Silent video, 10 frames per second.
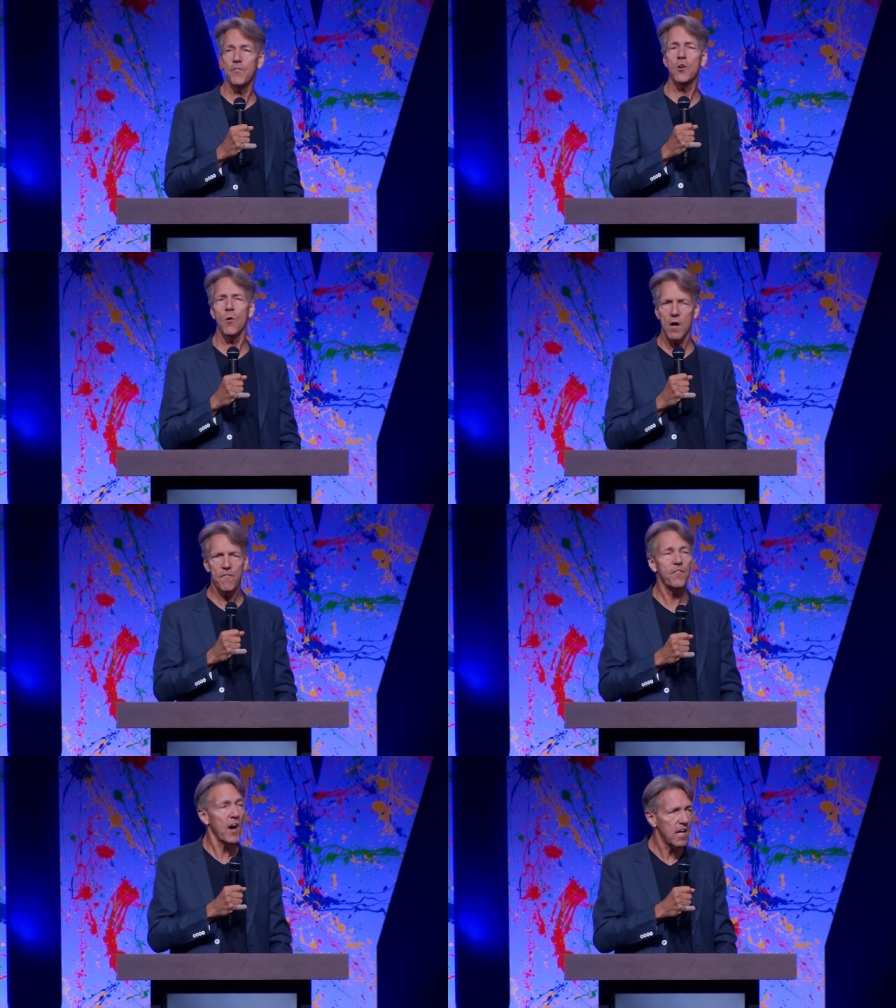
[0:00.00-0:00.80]
if you are a
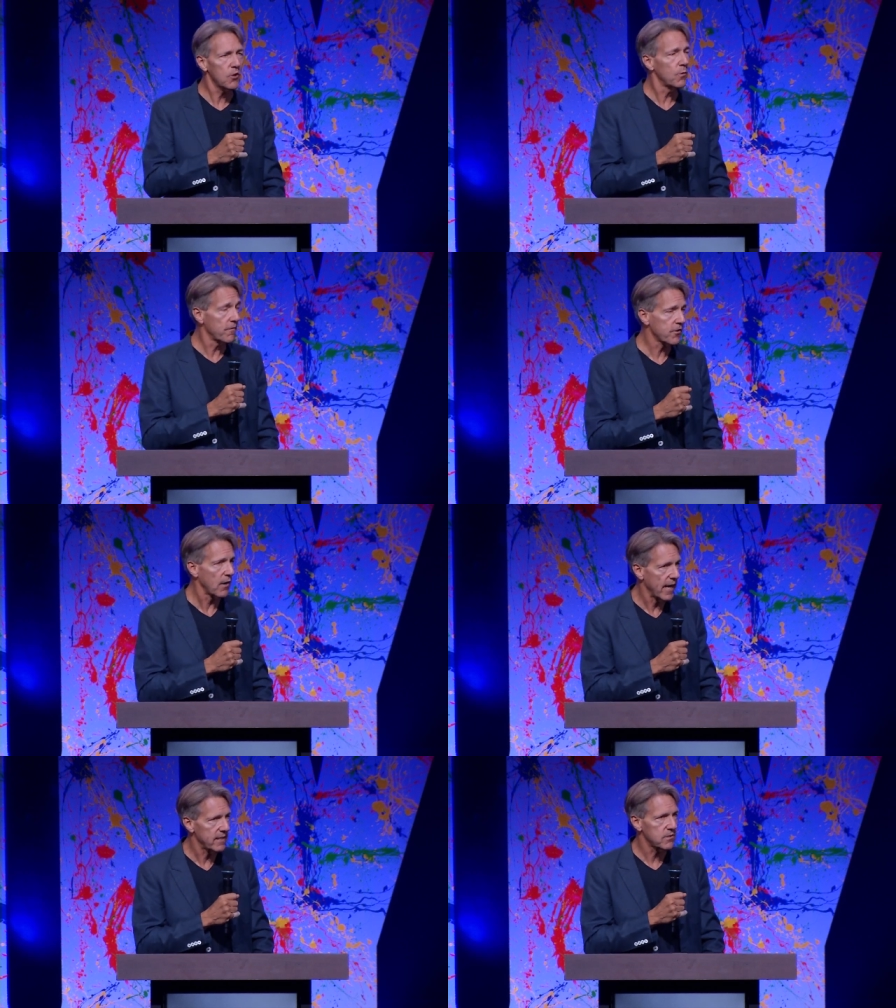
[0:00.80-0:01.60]
follower of
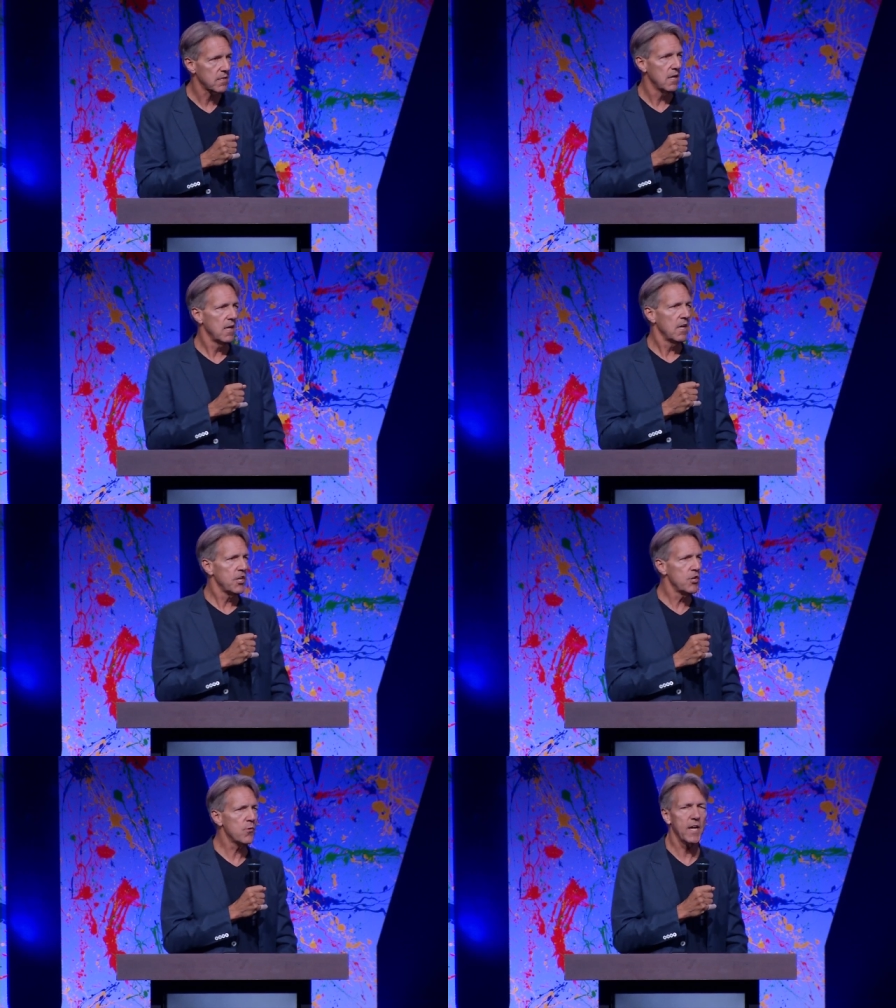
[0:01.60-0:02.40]
Christ,
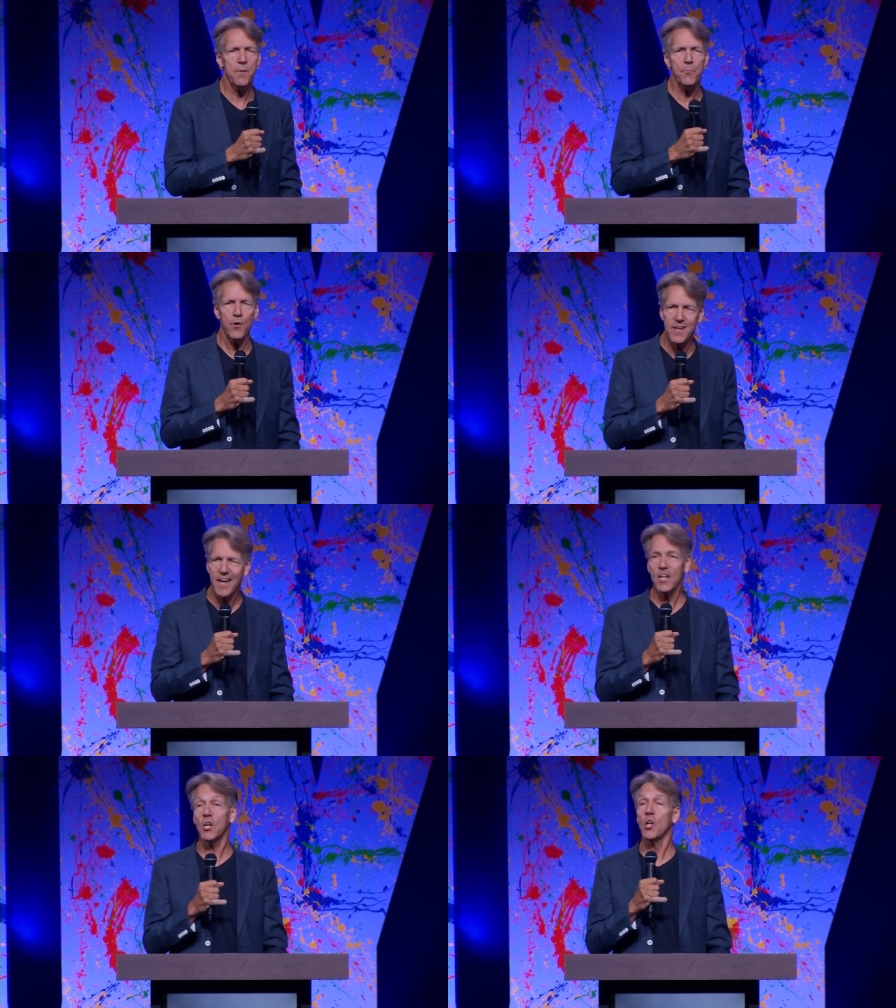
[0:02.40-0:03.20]
you can
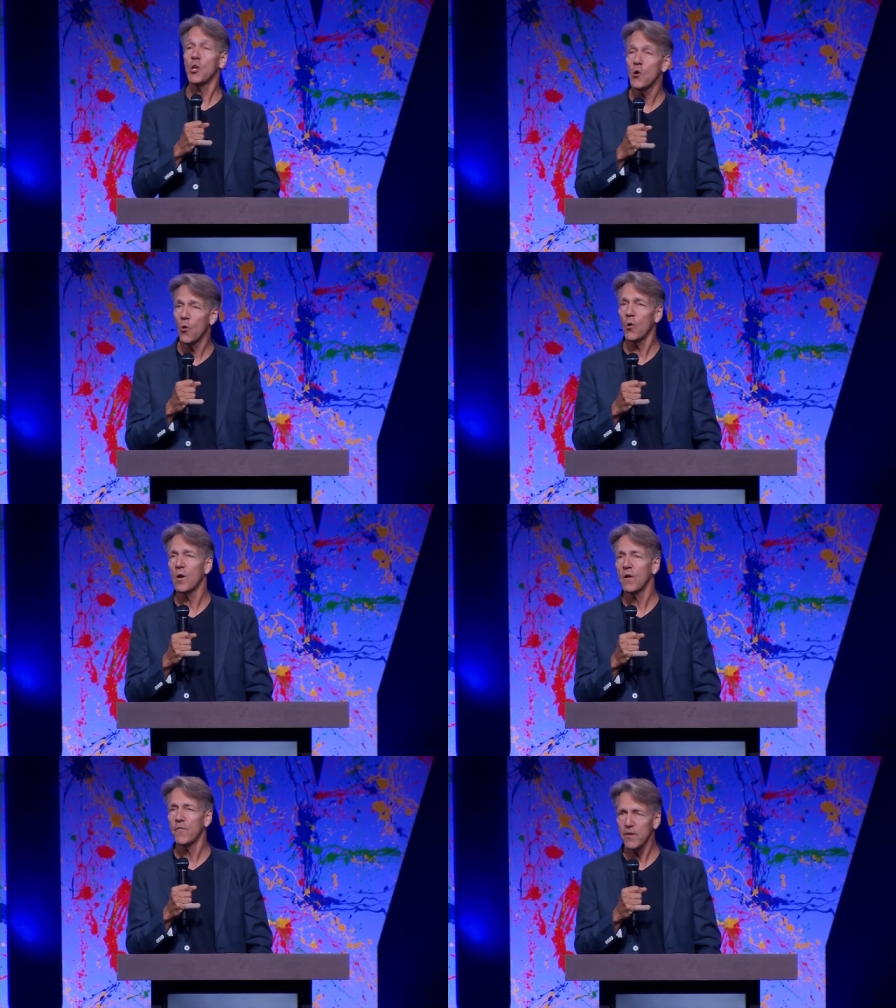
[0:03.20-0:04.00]
predict
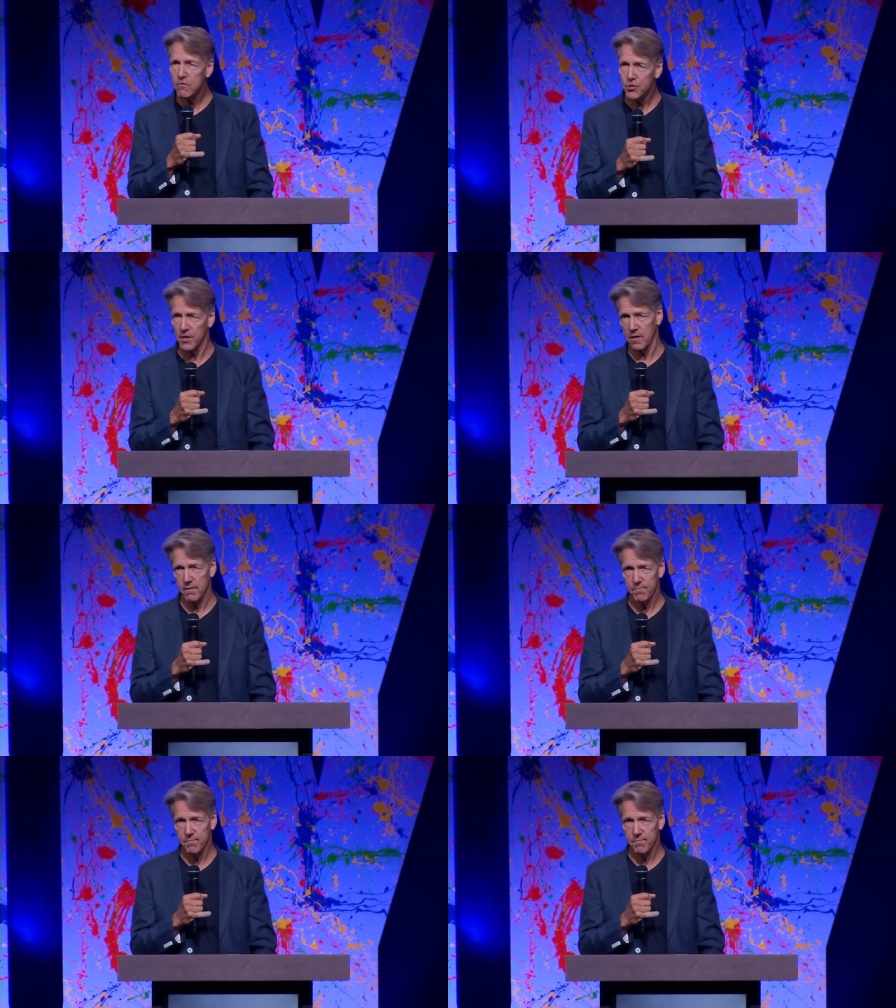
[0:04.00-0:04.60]
your future.